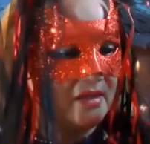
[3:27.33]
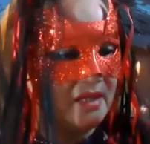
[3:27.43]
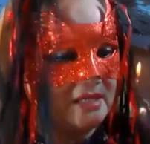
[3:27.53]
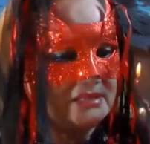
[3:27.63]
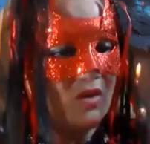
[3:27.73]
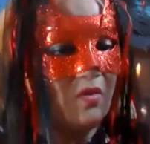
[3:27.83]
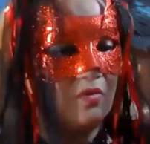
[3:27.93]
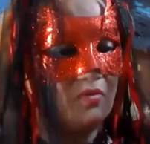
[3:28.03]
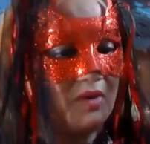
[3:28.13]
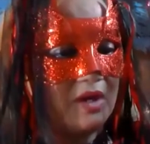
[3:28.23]
let's see,
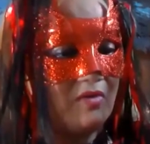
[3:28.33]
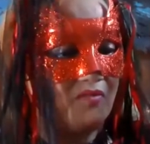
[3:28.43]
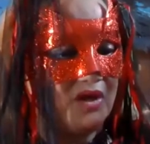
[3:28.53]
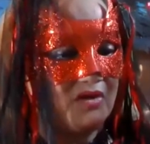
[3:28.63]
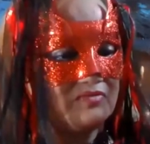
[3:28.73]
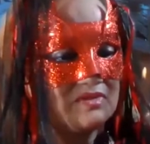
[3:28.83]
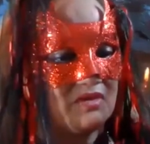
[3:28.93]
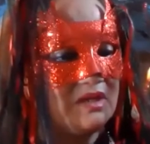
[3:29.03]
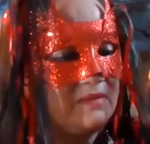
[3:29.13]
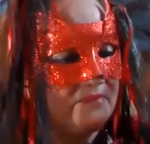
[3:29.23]
right over here.
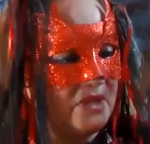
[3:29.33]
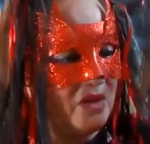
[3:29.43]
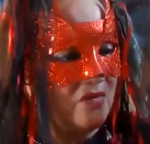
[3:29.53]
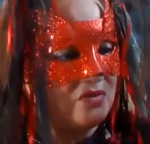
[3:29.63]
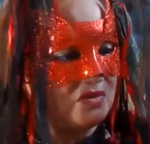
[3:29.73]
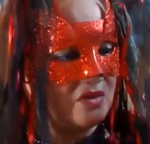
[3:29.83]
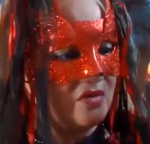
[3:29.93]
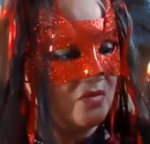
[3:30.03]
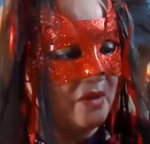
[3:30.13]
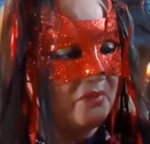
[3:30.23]
All right, get over to the
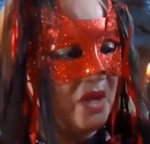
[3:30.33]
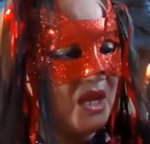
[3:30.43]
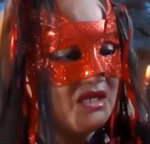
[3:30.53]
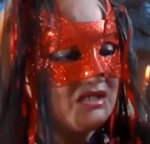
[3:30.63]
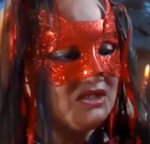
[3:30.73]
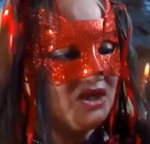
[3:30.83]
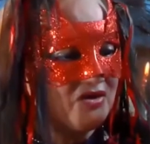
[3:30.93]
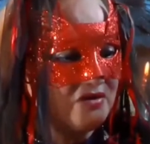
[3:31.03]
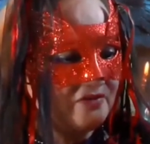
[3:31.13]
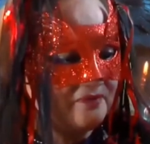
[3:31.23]
correct page
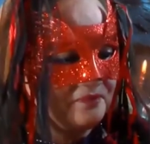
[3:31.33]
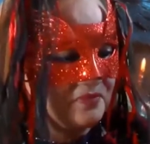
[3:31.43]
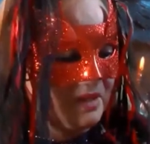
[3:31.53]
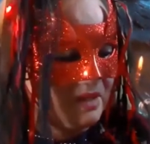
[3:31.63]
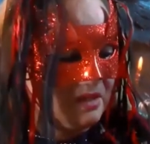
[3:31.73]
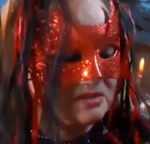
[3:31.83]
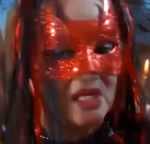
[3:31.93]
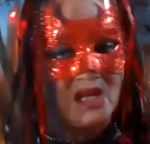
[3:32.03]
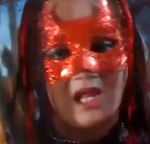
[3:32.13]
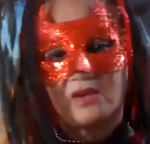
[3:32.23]
here. There's a
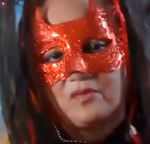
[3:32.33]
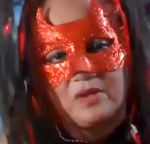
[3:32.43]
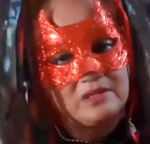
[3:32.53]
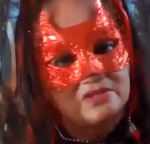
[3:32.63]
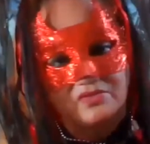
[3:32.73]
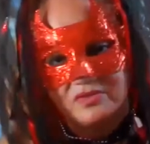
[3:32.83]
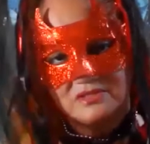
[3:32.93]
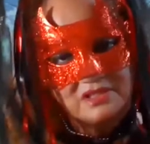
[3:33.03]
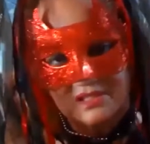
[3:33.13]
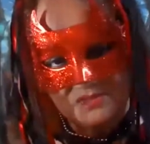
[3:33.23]
lot of great
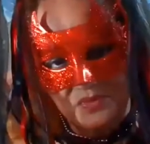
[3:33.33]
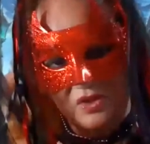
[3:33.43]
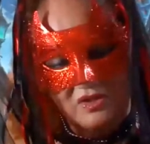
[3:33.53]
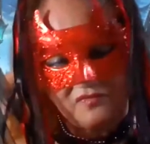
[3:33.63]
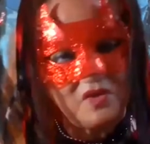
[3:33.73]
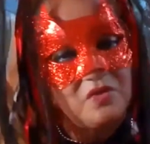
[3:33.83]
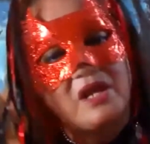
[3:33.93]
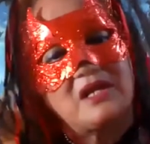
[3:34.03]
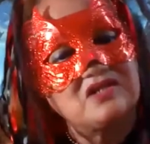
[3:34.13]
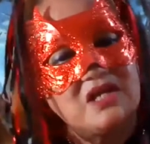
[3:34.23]
stories in this book. If you
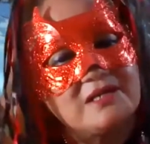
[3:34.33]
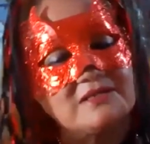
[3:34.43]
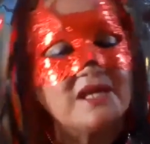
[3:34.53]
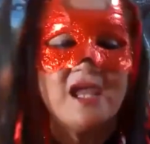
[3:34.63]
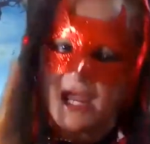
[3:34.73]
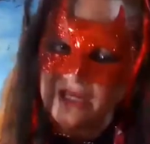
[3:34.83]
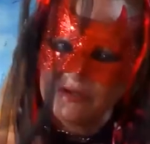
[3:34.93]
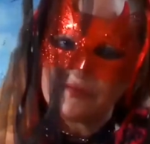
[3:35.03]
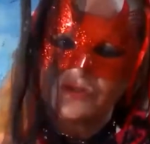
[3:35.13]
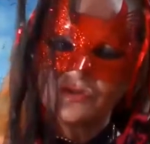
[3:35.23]
get a chance and
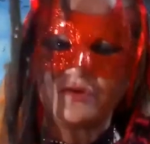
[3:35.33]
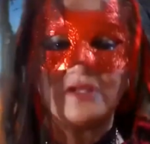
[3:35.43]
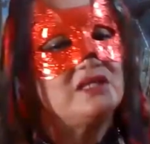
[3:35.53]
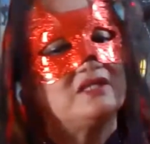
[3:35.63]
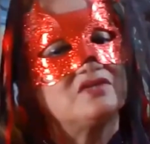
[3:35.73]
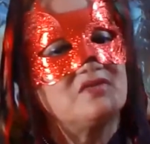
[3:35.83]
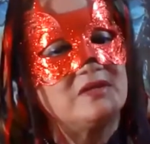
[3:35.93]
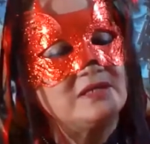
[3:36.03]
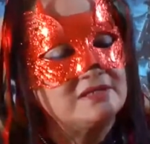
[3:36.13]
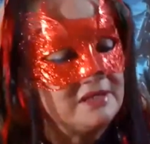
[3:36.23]
you're enjoying these
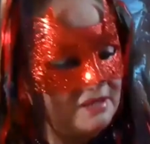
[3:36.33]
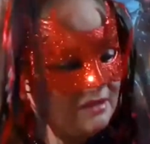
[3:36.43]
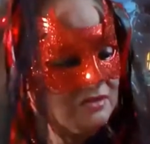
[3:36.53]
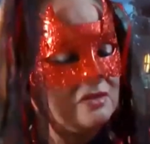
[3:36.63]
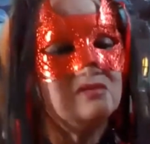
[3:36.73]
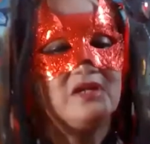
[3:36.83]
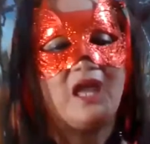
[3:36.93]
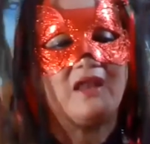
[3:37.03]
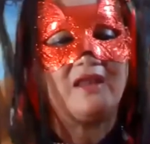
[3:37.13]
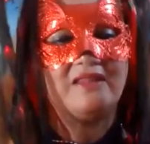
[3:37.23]
stories, do
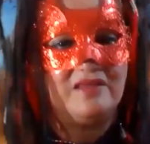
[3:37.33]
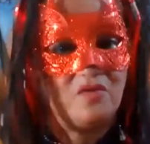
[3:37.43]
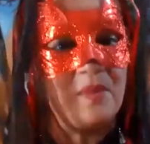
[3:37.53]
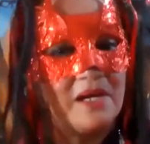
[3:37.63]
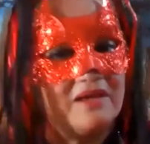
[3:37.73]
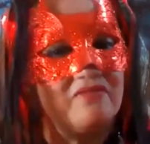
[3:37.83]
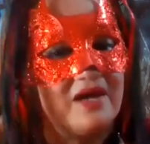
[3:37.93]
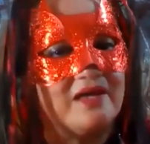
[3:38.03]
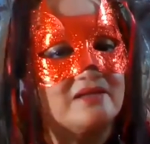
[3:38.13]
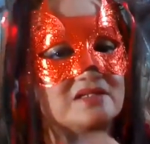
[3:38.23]
get the Obake
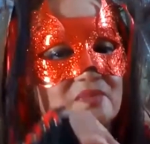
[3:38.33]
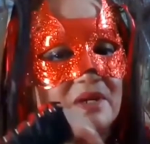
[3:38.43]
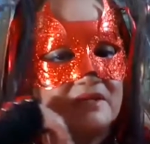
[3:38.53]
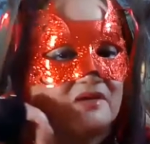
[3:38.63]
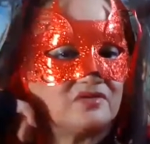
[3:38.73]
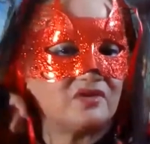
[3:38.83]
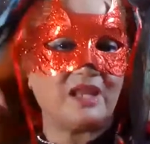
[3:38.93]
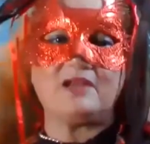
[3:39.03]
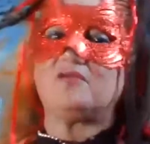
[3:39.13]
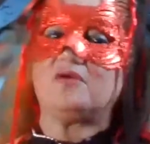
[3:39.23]
Files by Dr.
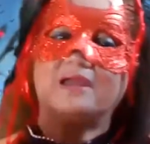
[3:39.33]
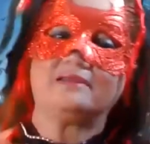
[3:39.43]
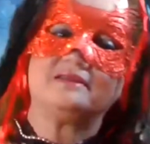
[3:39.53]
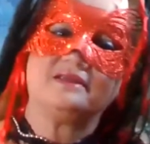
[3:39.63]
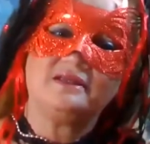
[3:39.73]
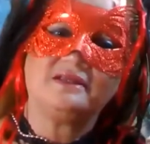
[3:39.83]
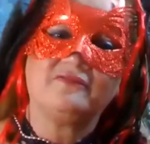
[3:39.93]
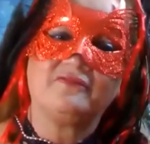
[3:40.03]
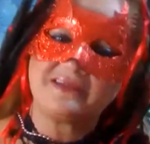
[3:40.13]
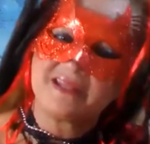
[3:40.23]
Glenn Grant.
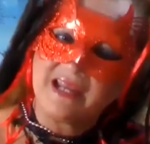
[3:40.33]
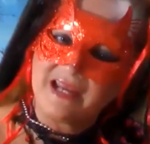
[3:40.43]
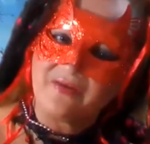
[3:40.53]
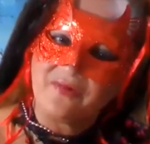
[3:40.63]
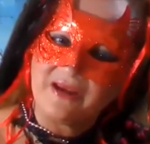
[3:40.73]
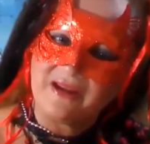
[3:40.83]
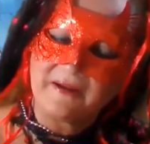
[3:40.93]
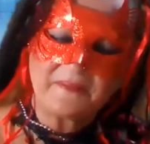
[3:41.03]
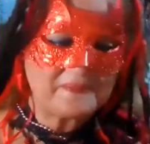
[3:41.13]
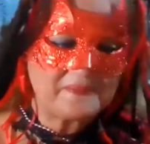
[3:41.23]
Fascinating reading.